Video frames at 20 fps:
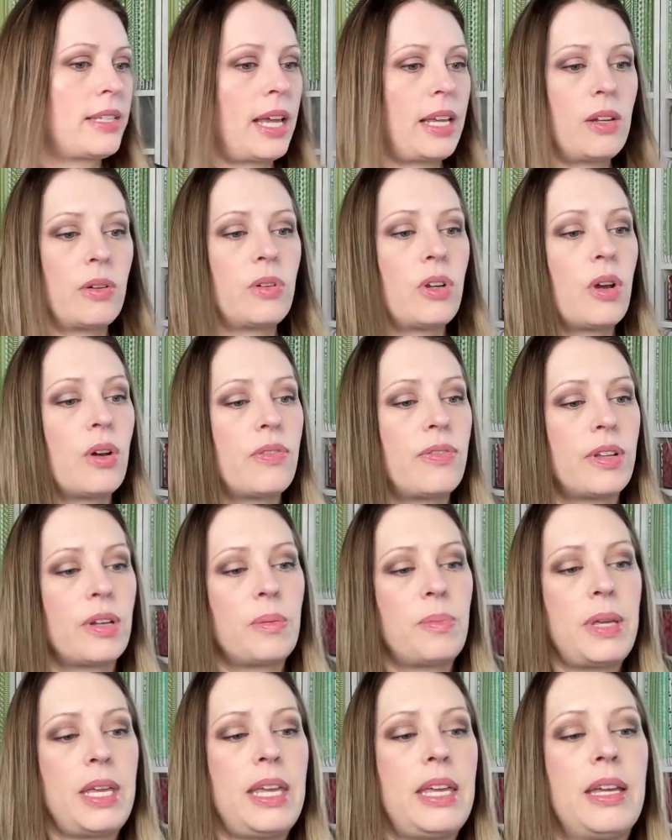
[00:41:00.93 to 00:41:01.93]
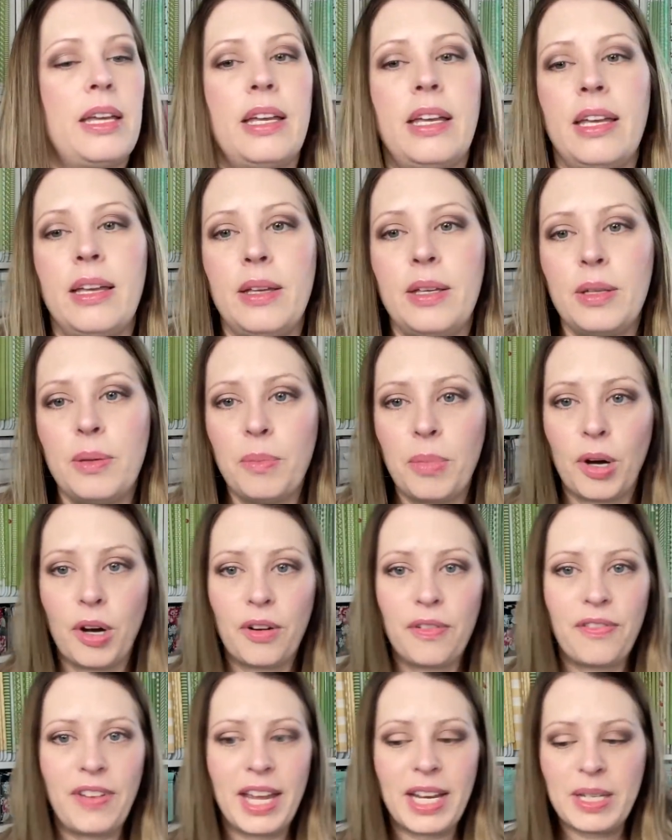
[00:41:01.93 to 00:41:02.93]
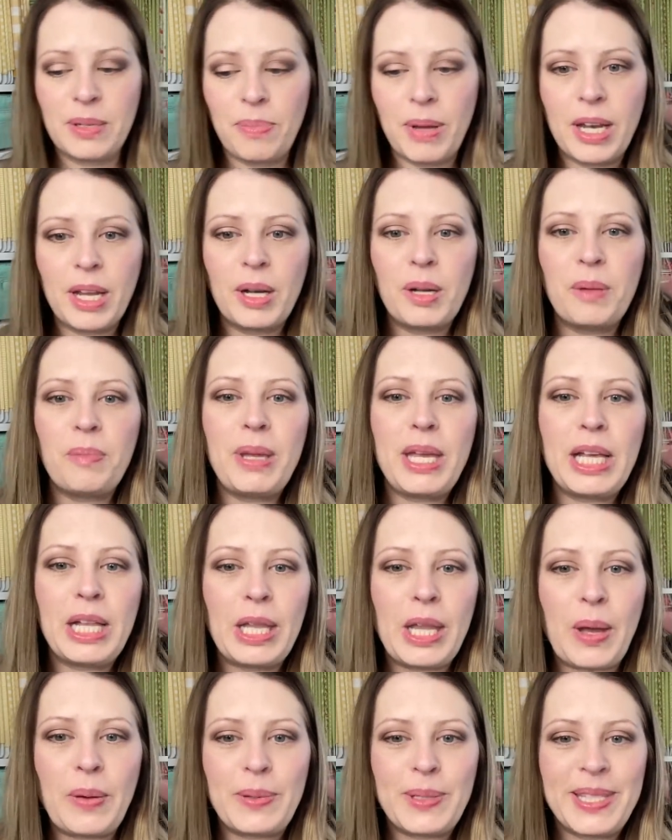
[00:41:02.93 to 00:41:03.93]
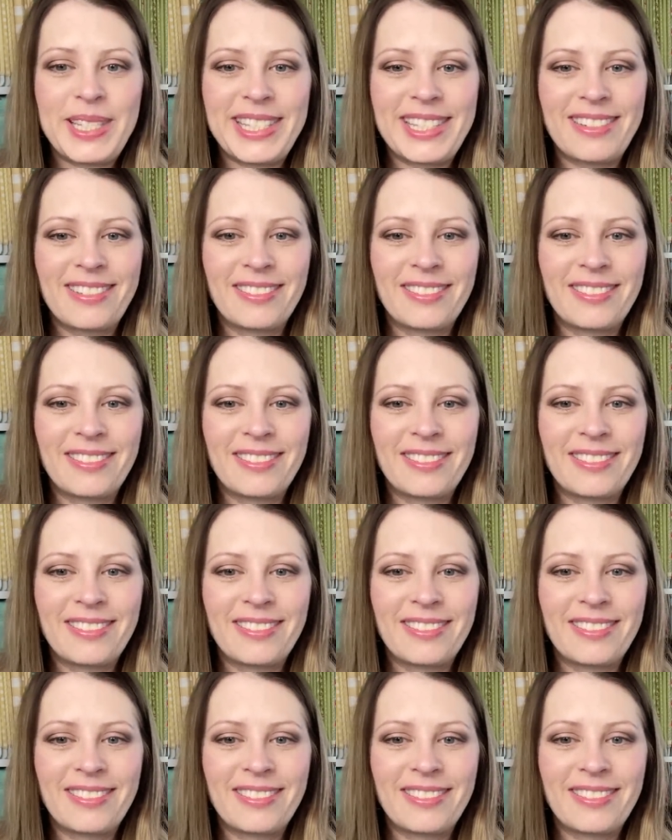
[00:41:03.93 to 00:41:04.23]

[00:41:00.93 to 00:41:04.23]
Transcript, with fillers: I don't know if it'll be perfect, but it'll be close.